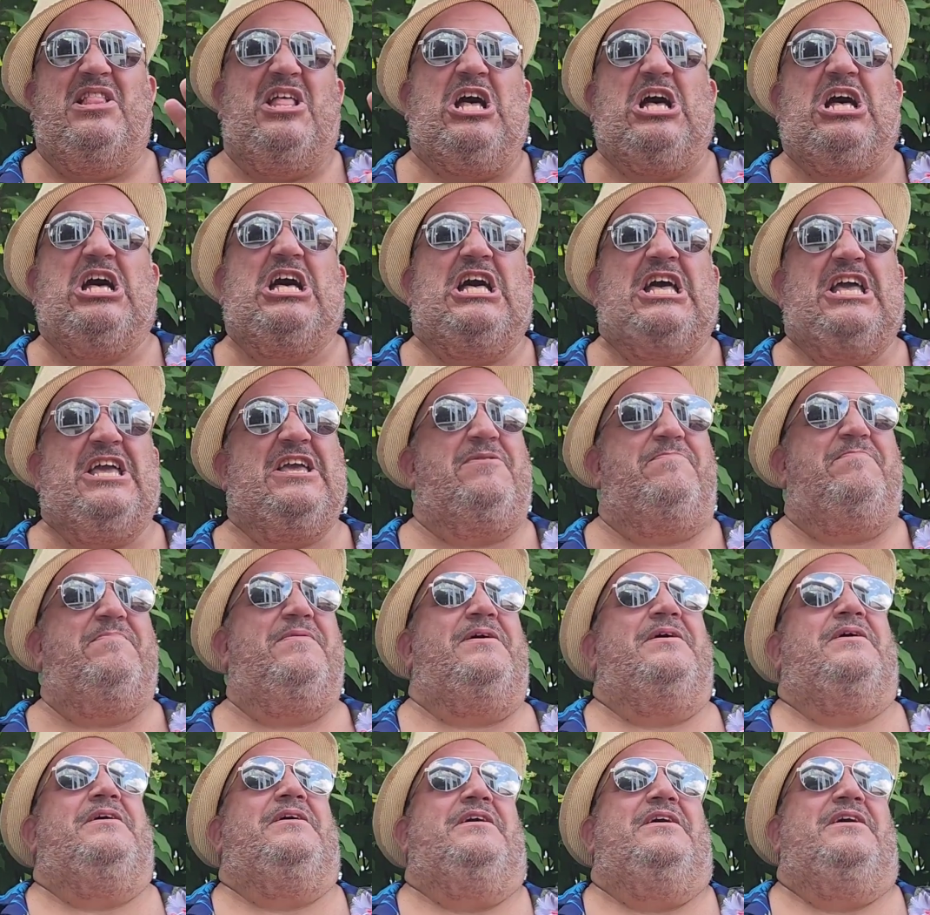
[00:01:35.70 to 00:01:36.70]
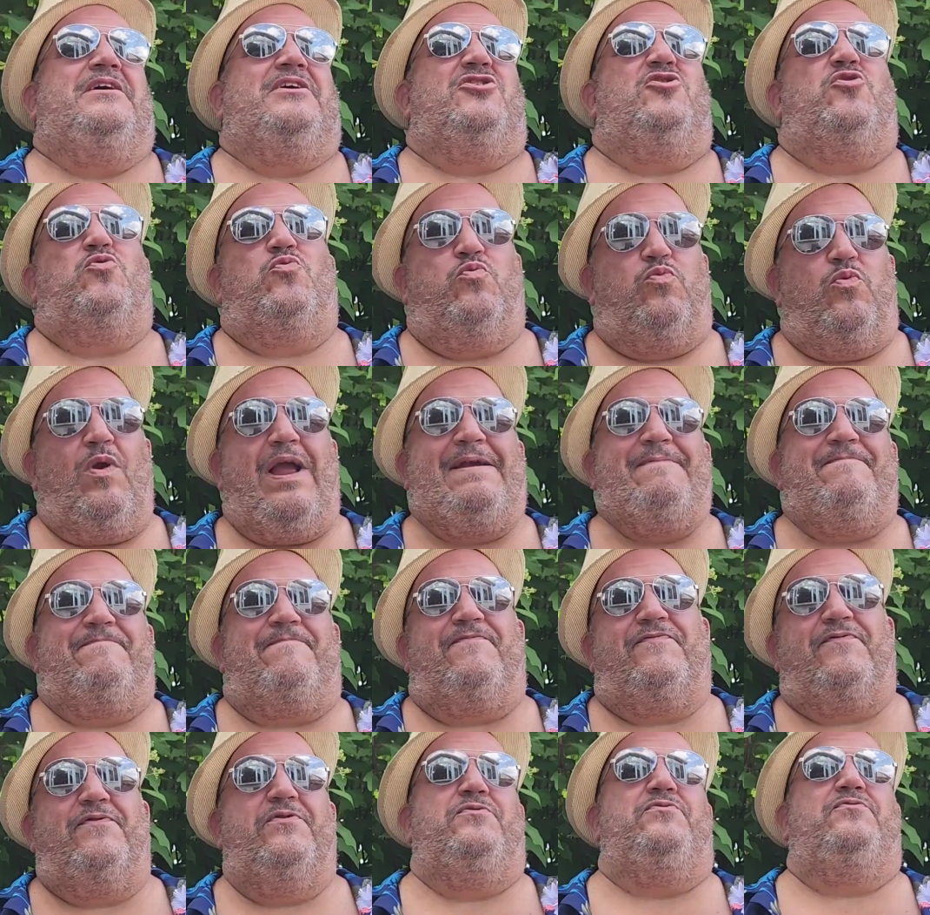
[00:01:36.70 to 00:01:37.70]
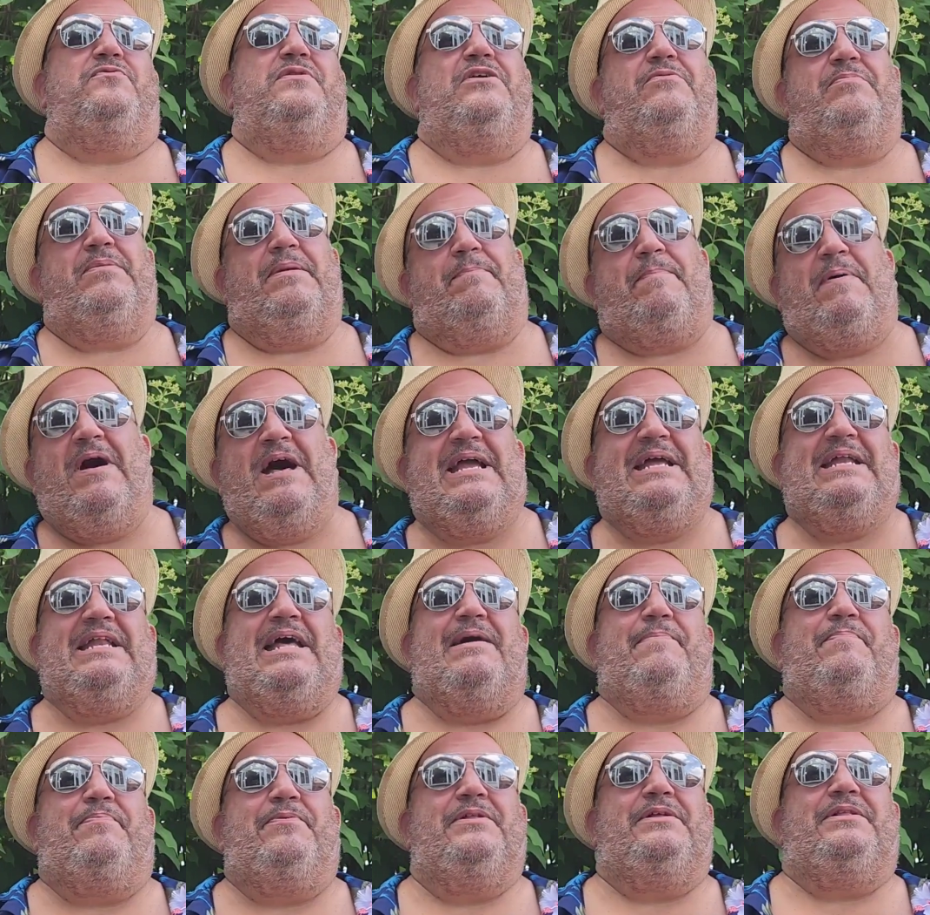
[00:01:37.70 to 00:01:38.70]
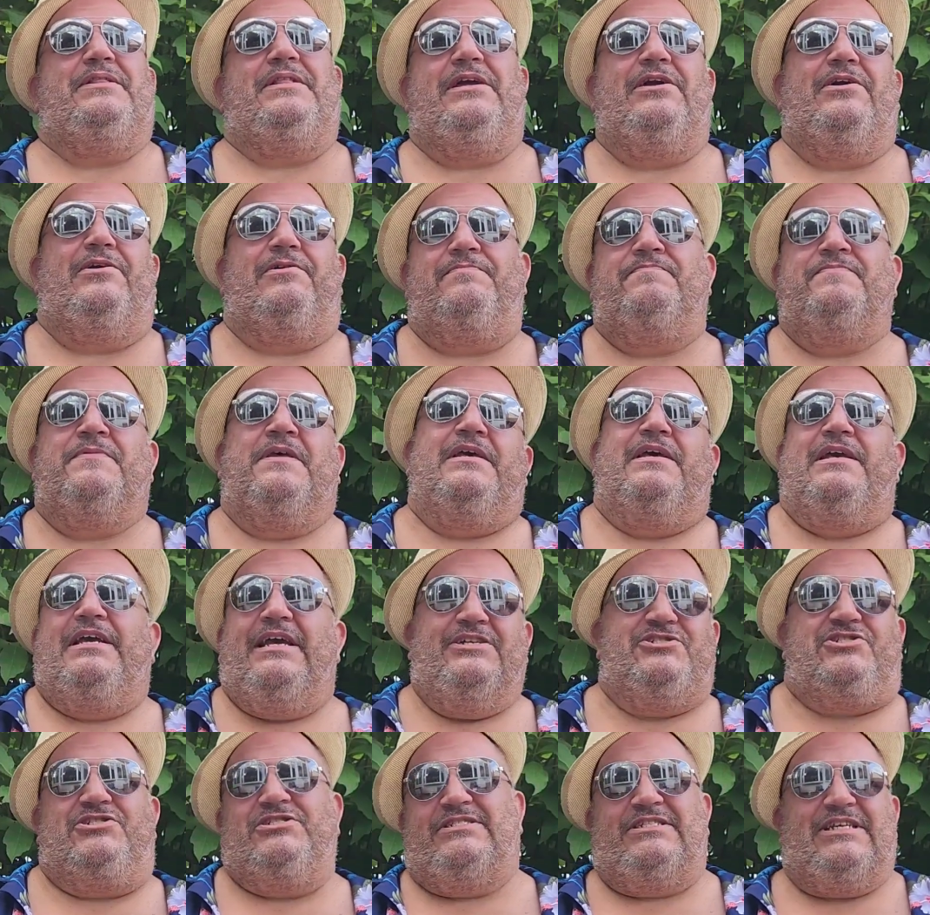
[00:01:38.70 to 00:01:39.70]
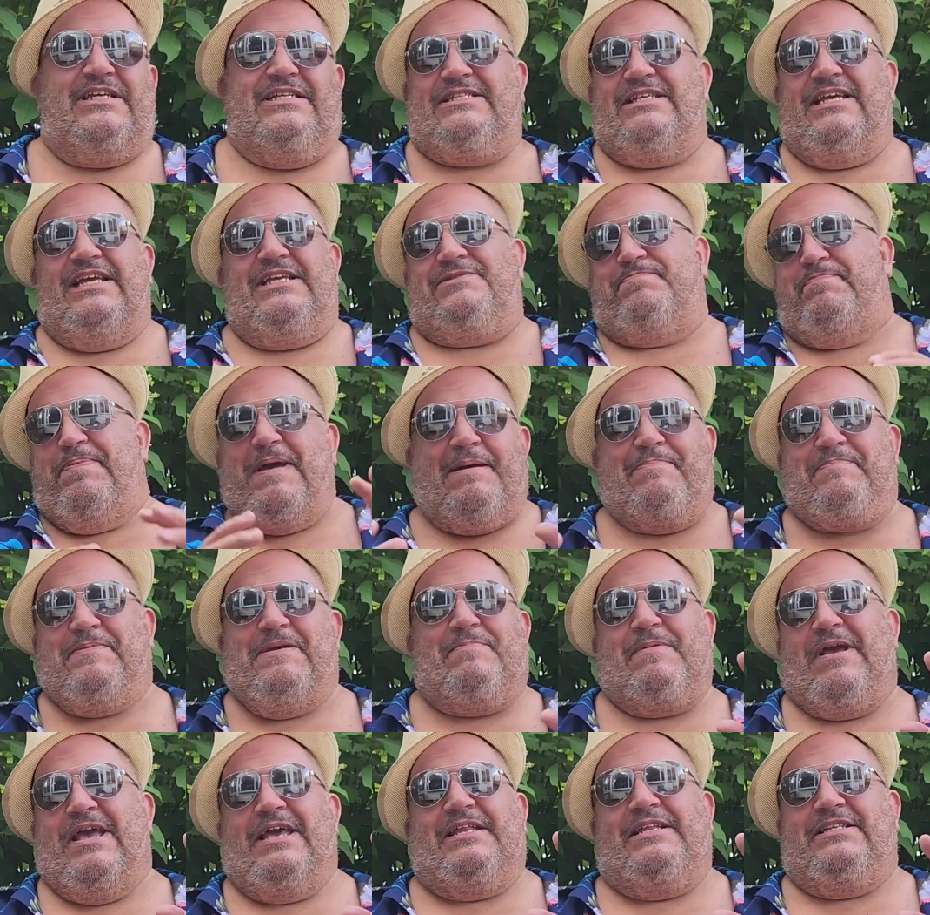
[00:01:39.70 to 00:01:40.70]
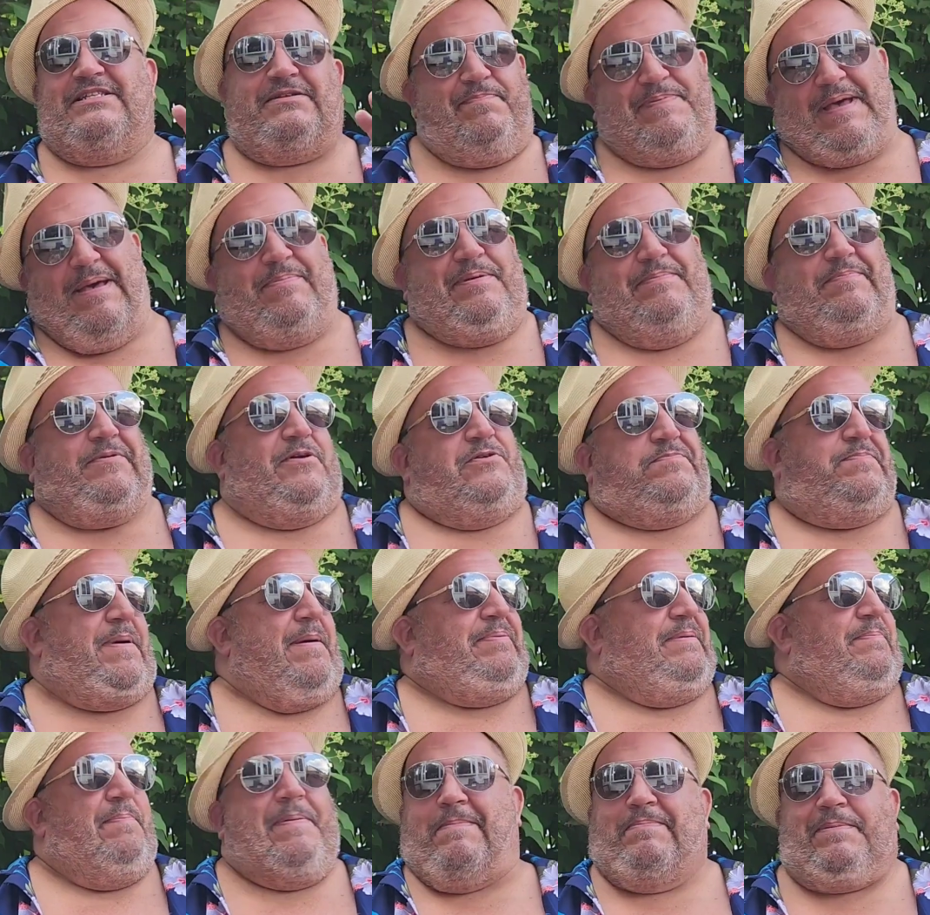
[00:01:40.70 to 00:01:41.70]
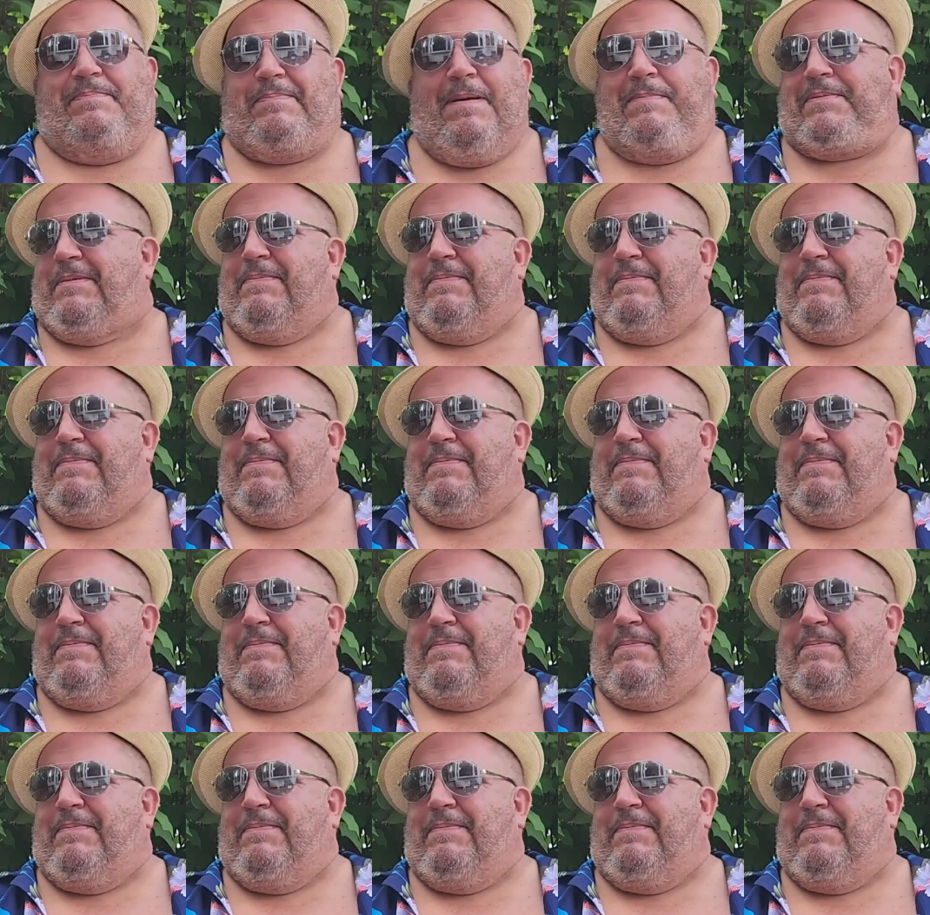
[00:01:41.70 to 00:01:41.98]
lime, grapefruit, a little bit of pineapple in there. It's peppy, man. It's a peppy beer. Peppy.